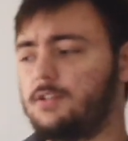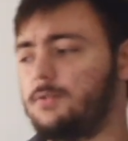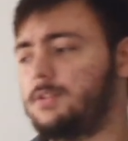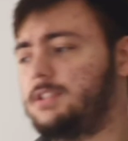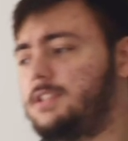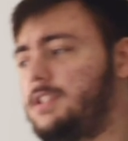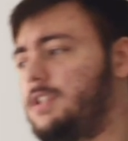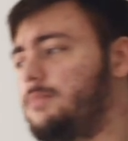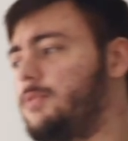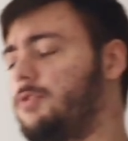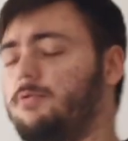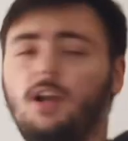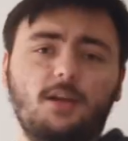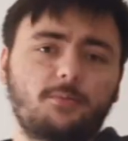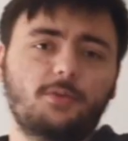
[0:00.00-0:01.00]
see me
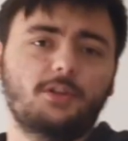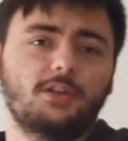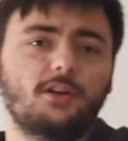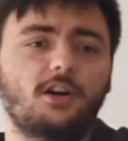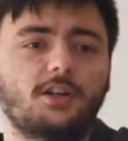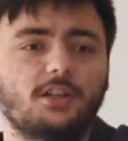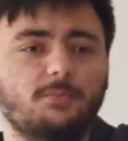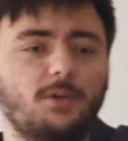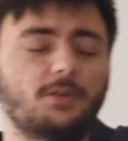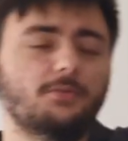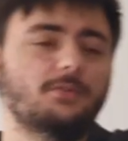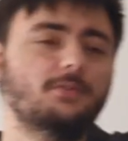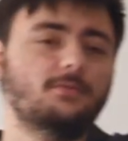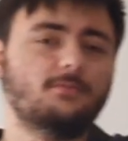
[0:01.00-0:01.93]
rambling on about